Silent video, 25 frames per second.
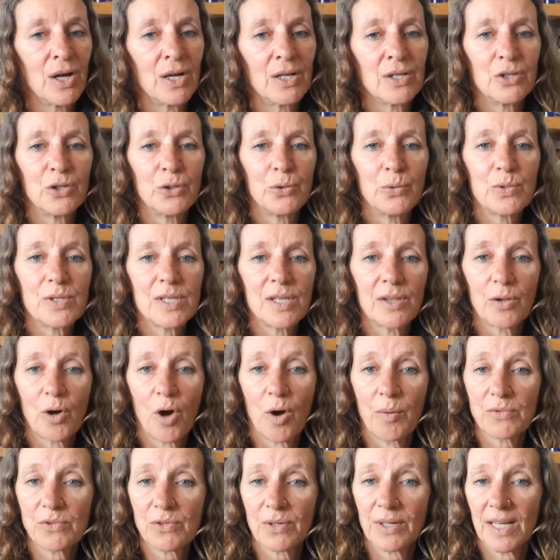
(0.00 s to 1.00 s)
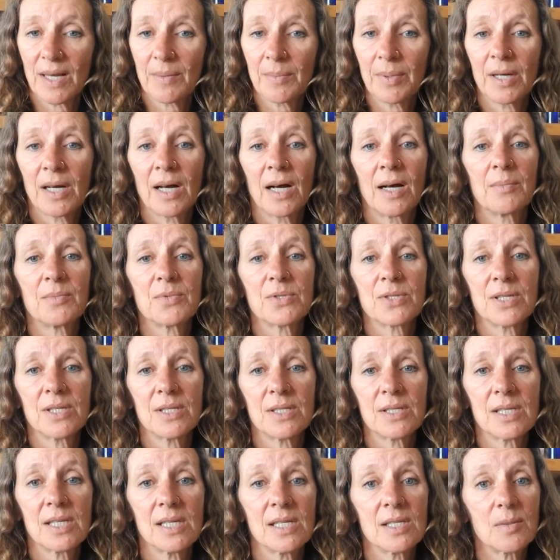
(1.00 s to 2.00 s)
using the Om Trayambakam
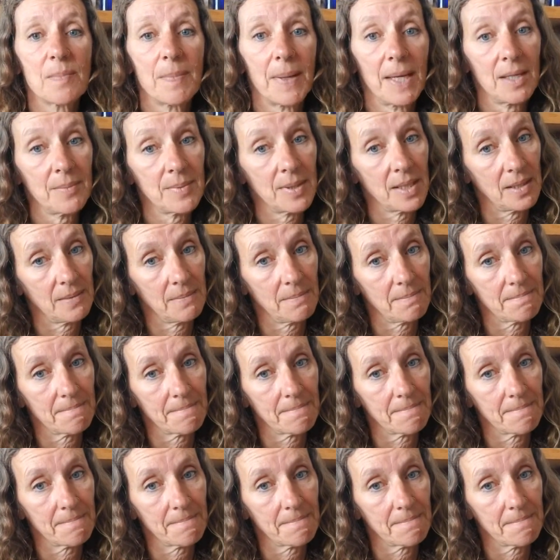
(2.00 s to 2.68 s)
since he's a baby.